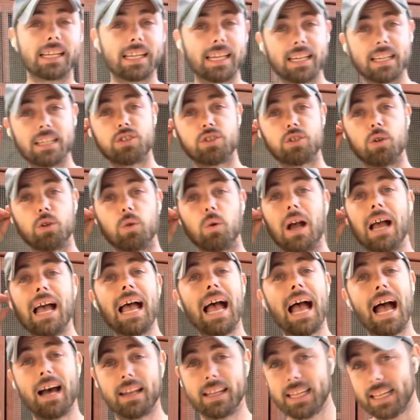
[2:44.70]
get into
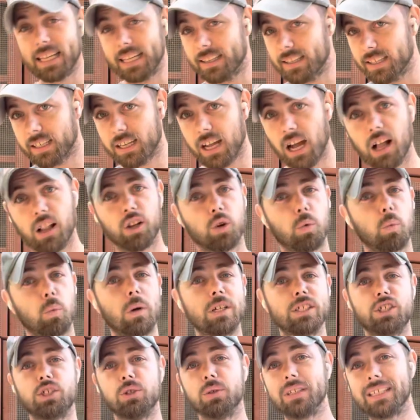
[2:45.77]
how to get the color,
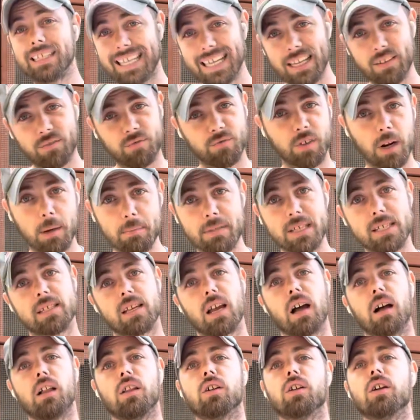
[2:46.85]
what you can get from this
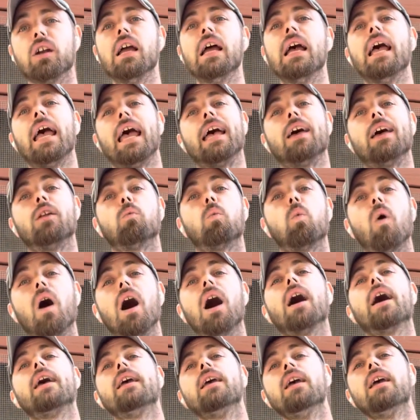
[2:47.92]
color, and
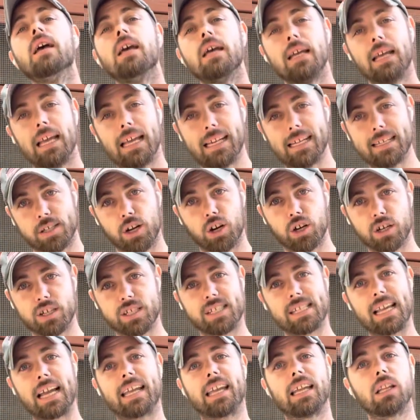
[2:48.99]
why it is our
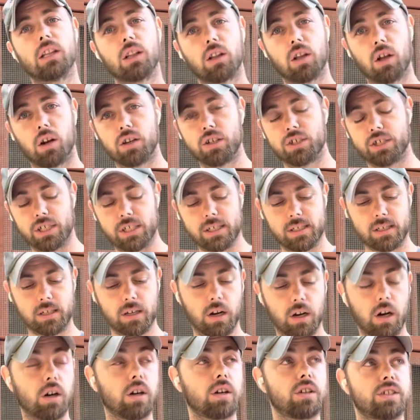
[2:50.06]
second largest,
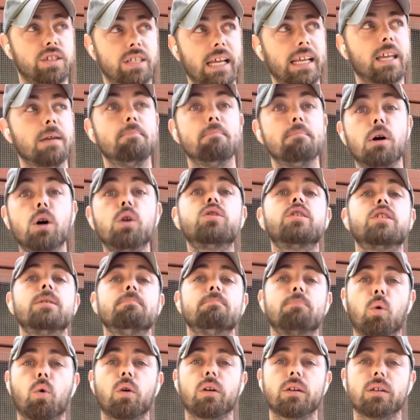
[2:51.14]
our second most
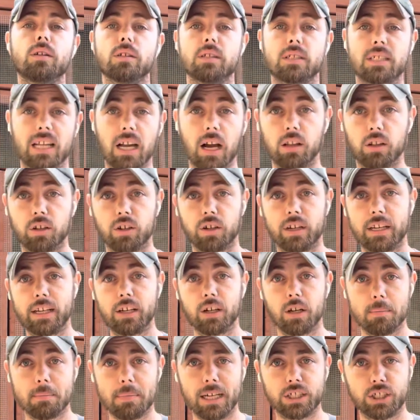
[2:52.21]
important color here
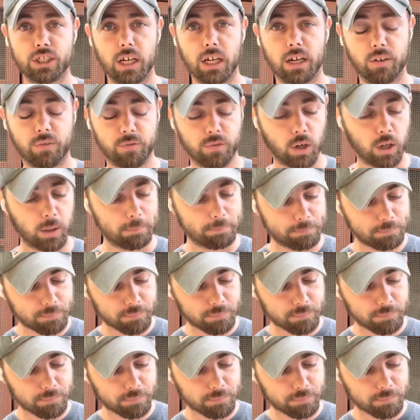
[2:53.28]
at Myshire Farm.